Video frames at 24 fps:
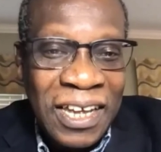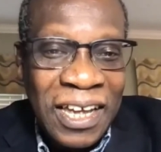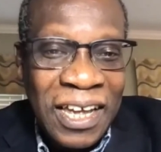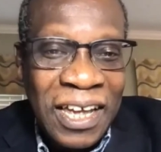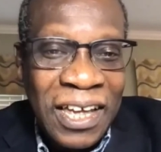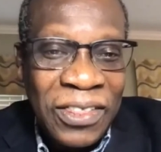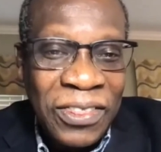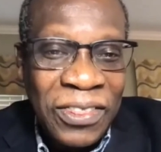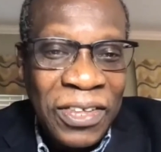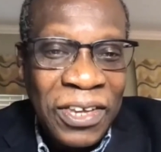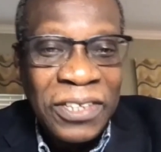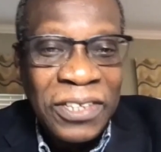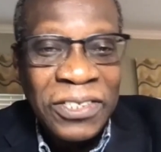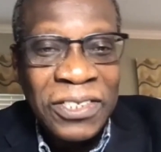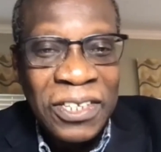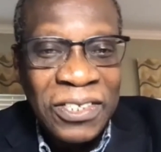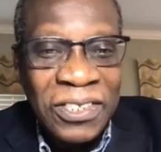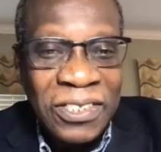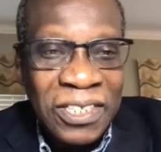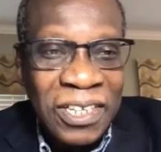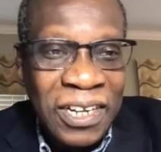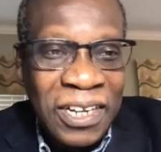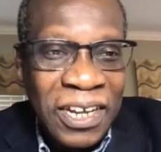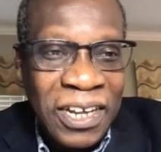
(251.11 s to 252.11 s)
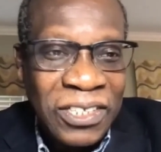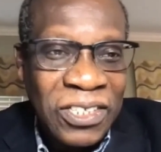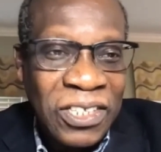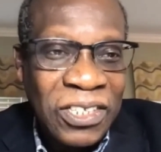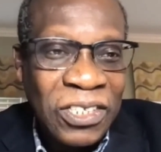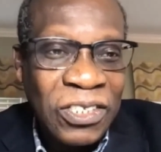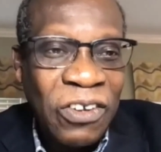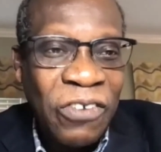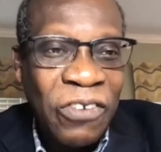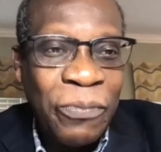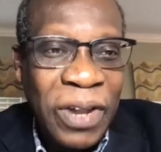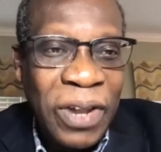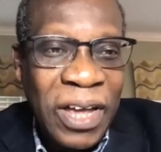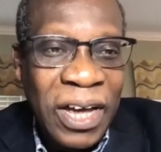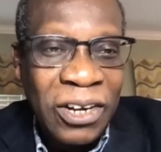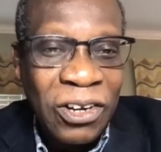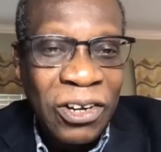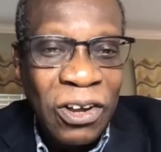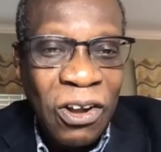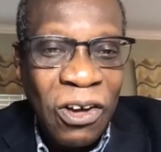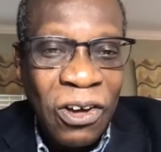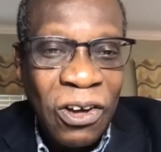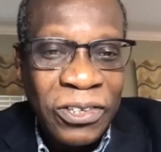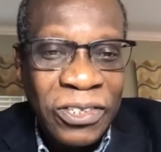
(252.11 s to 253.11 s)
and these incidences of blood
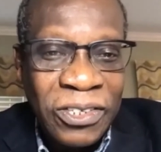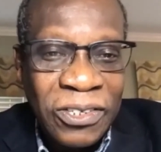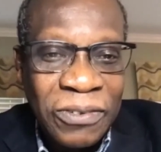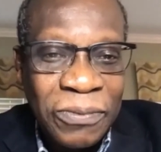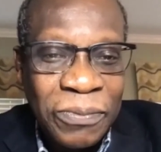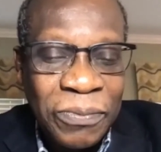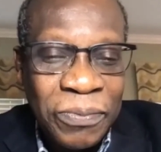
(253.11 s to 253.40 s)
clots.